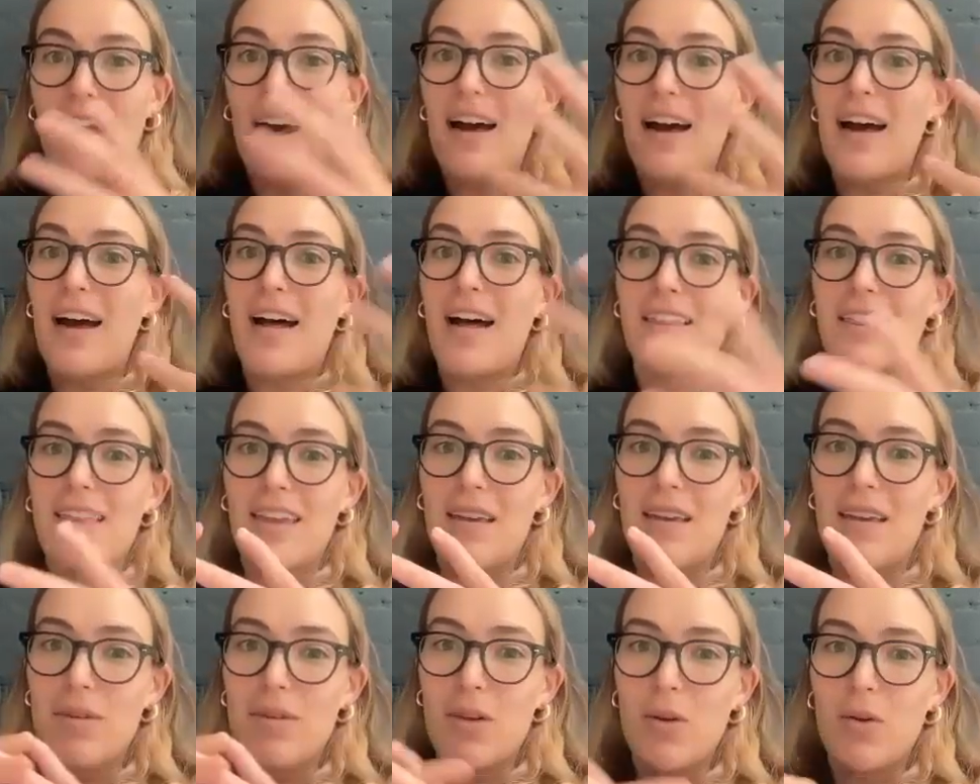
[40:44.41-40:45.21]

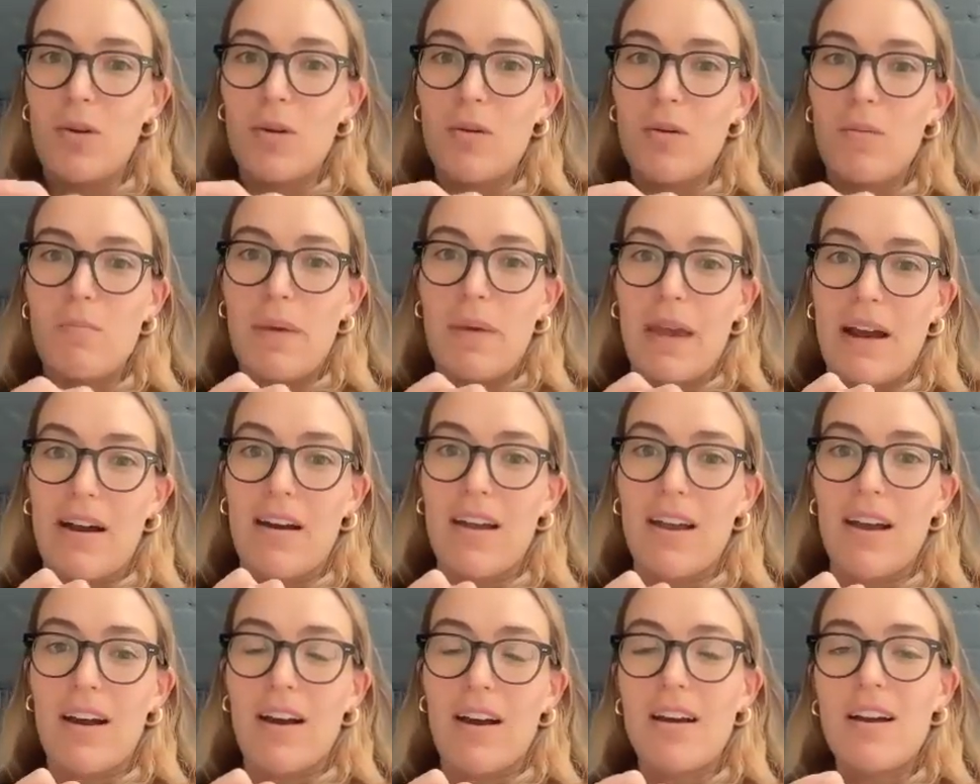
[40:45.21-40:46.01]
healthy immune
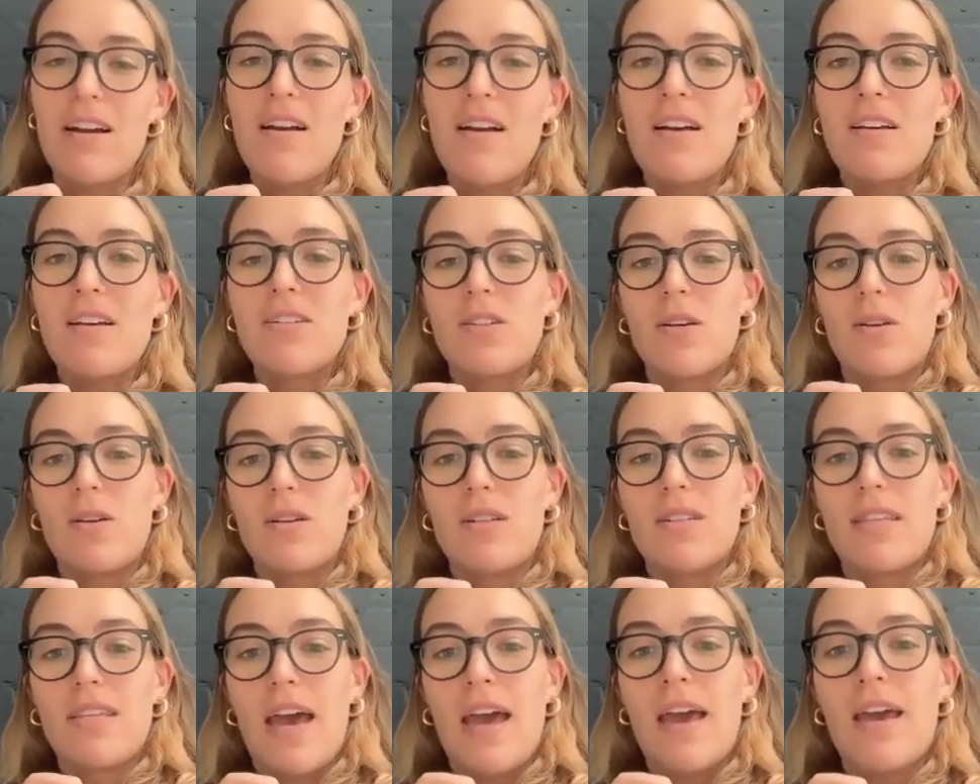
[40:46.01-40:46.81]
barrier, so
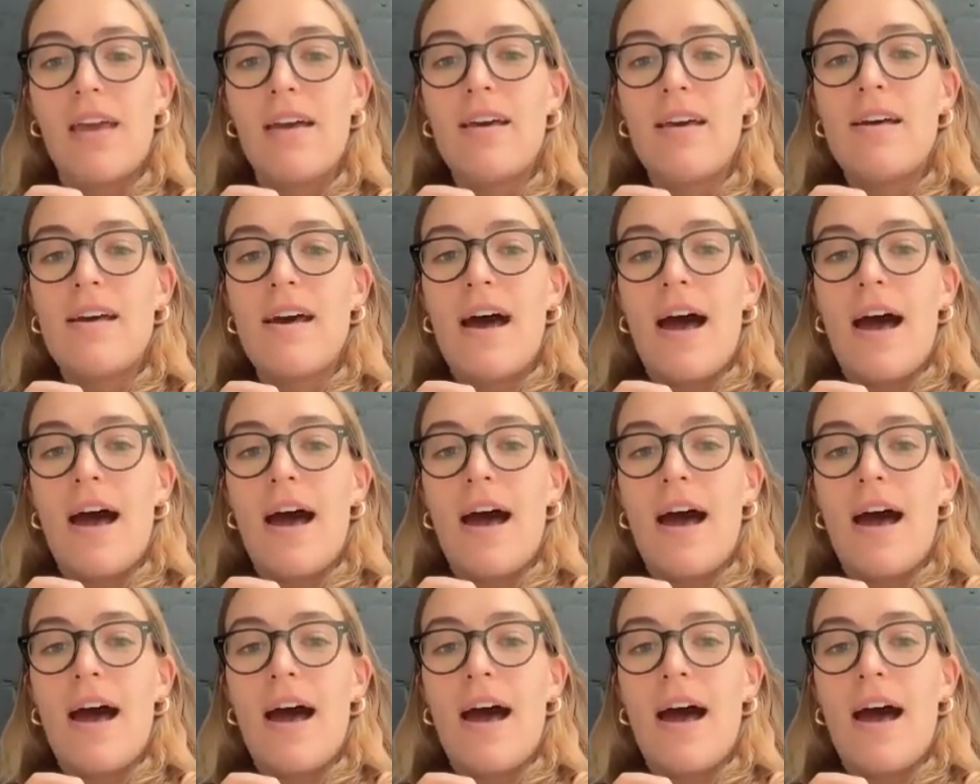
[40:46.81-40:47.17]
to say.